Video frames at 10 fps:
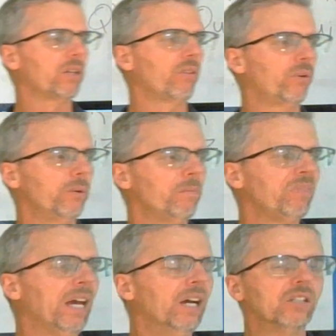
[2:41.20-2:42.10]
through.
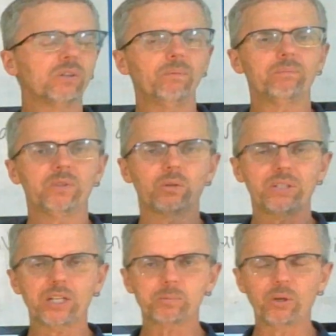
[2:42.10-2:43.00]
So your
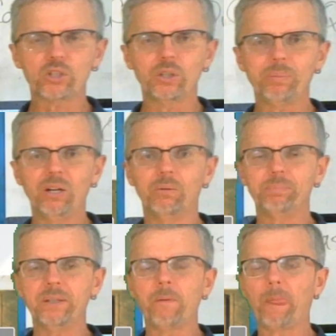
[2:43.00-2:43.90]
textbook should be open